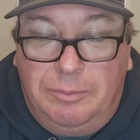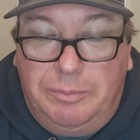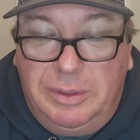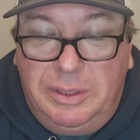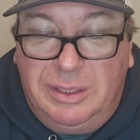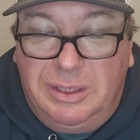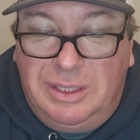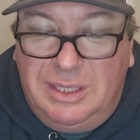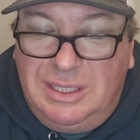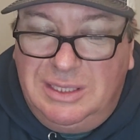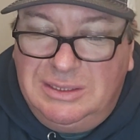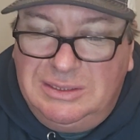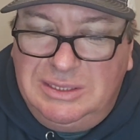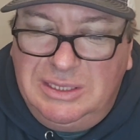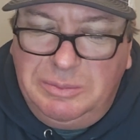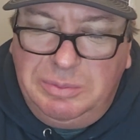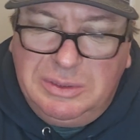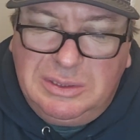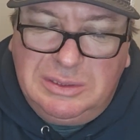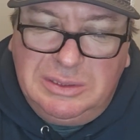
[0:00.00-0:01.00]
But
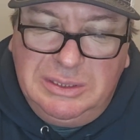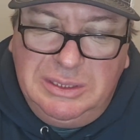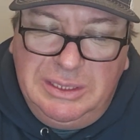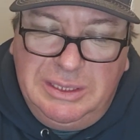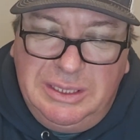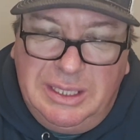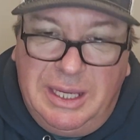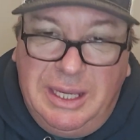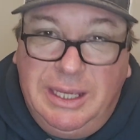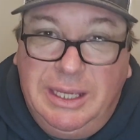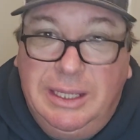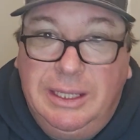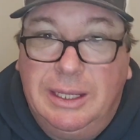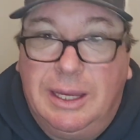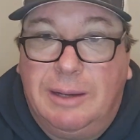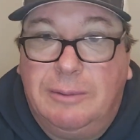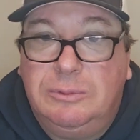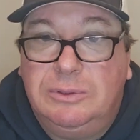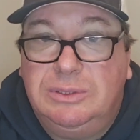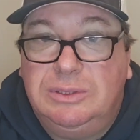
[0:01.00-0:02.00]
typically,
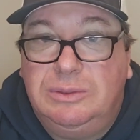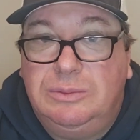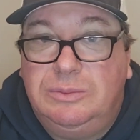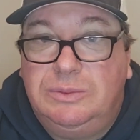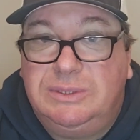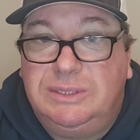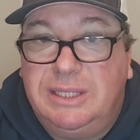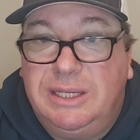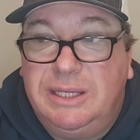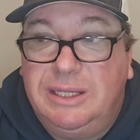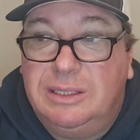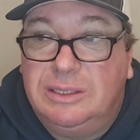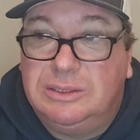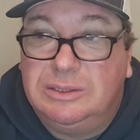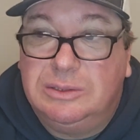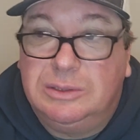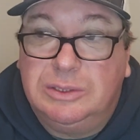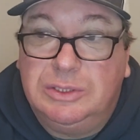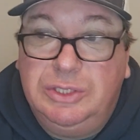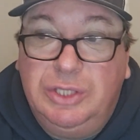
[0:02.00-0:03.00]
I would say
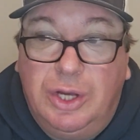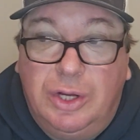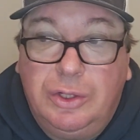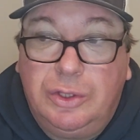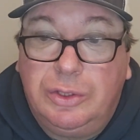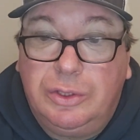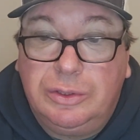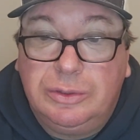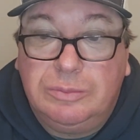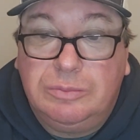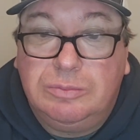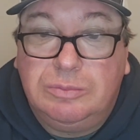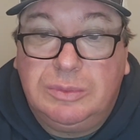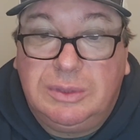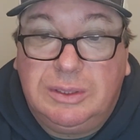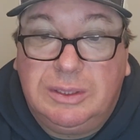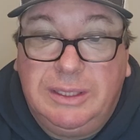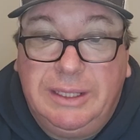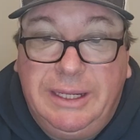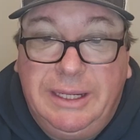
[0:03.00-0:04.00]
a younger
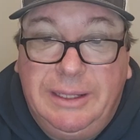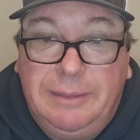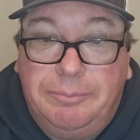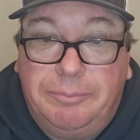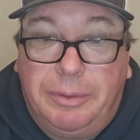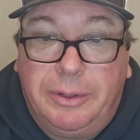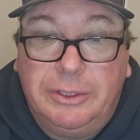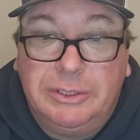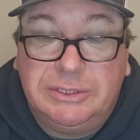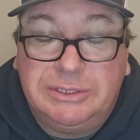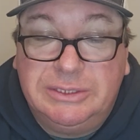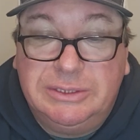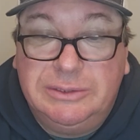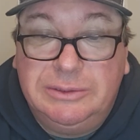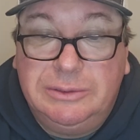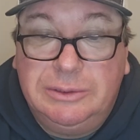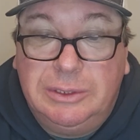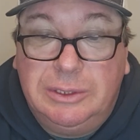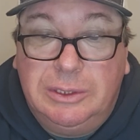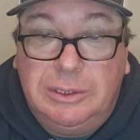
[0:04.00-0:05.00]

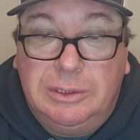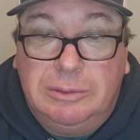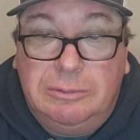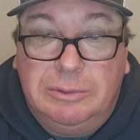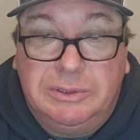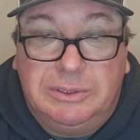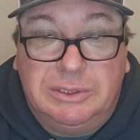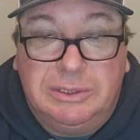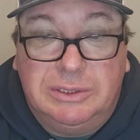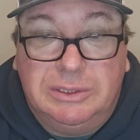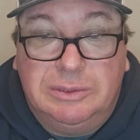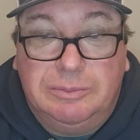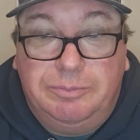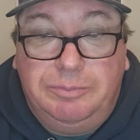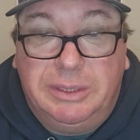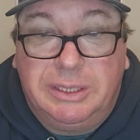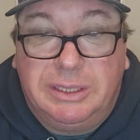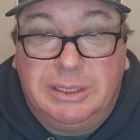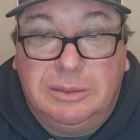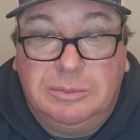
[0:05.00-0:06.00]
person with a
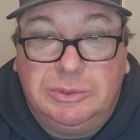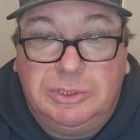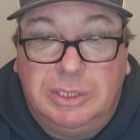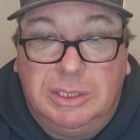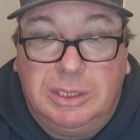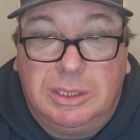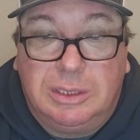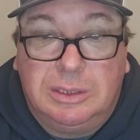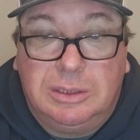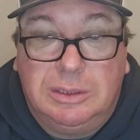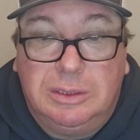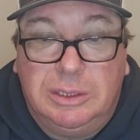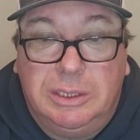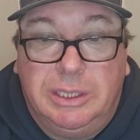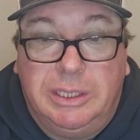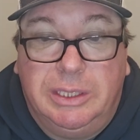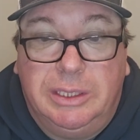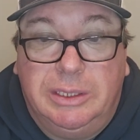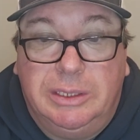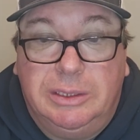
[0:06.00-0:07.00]
pickup truck
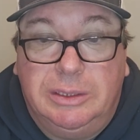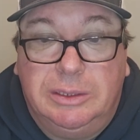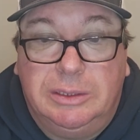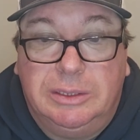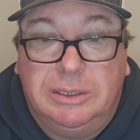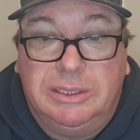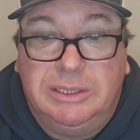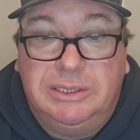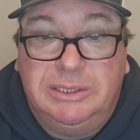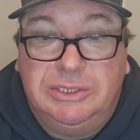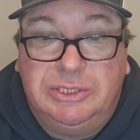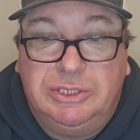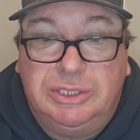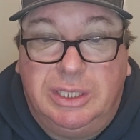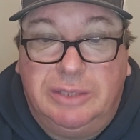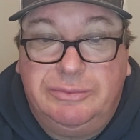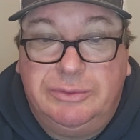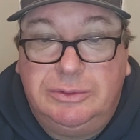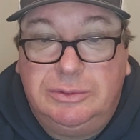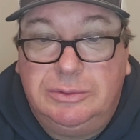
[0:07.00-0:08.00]
and a
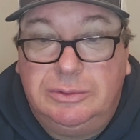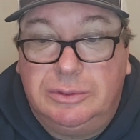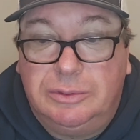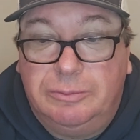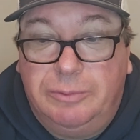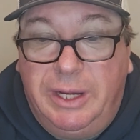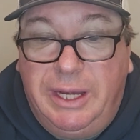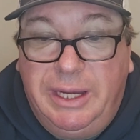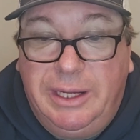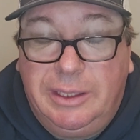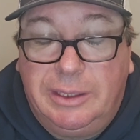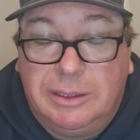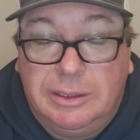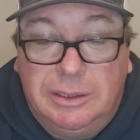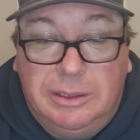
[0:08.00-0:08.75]
shovel or rake